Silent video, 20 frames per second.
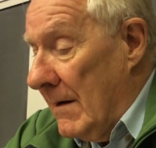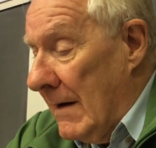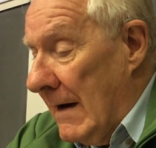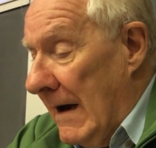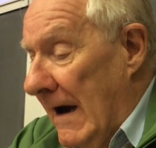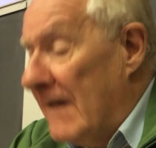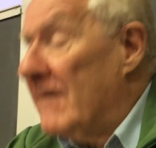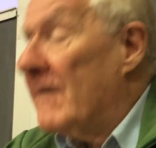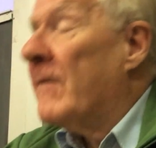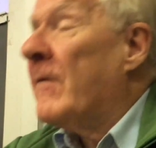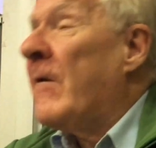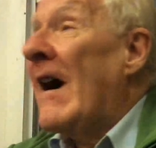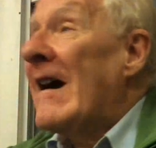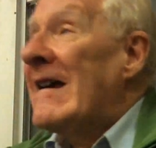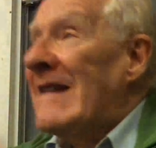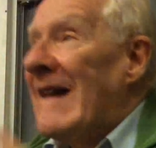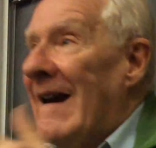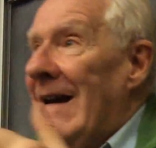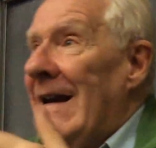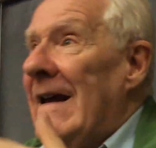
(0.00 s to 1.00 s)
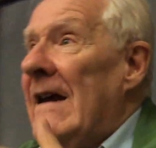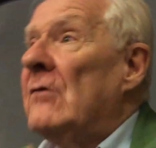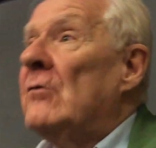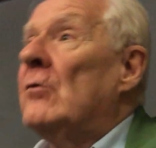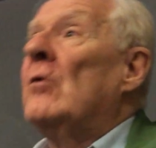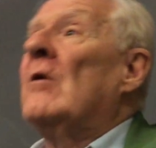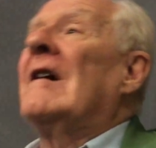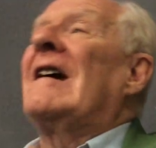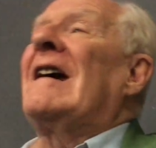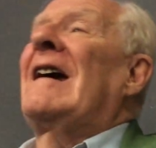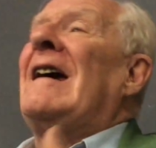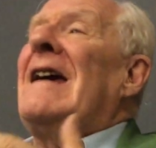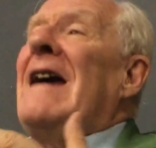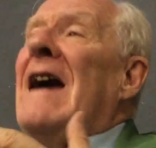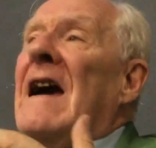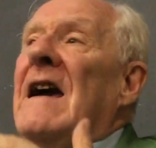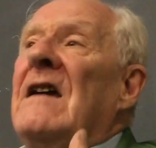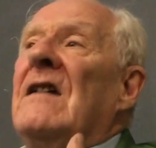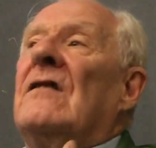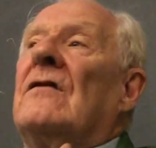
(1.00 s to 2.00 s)
And finally, to
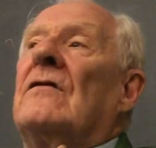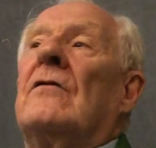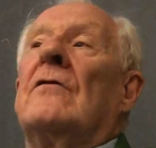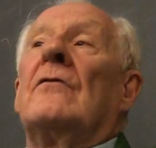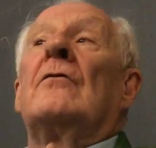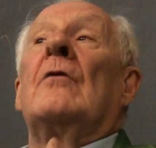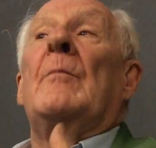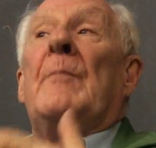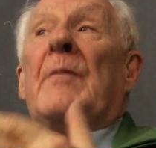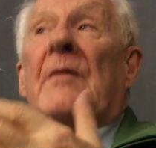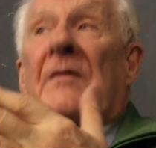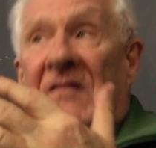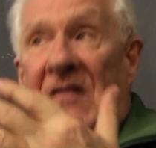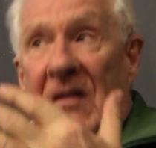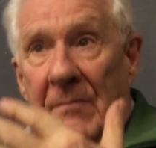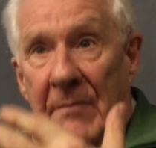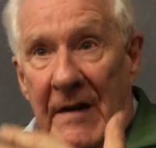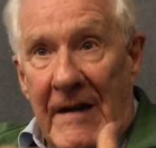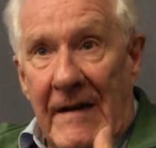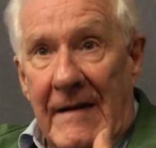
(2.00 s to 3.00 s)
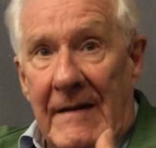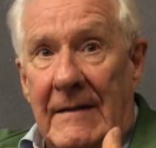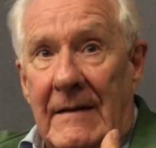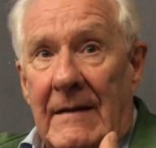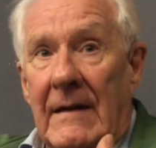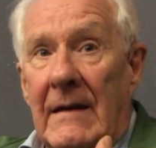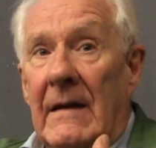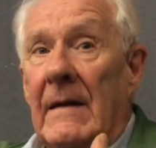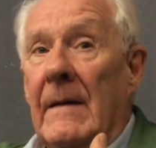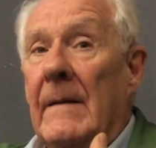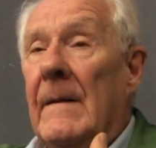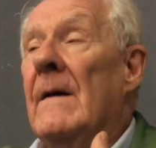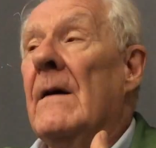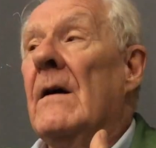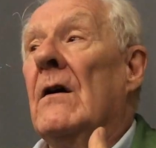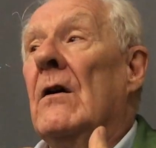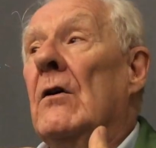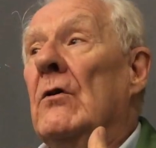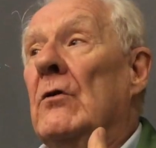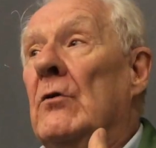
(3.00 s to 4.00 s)
create the possibility
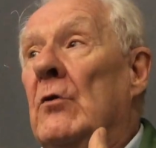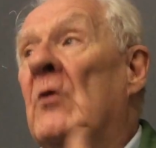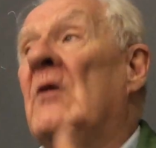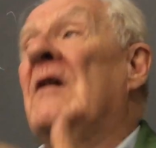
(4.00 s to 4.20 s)
to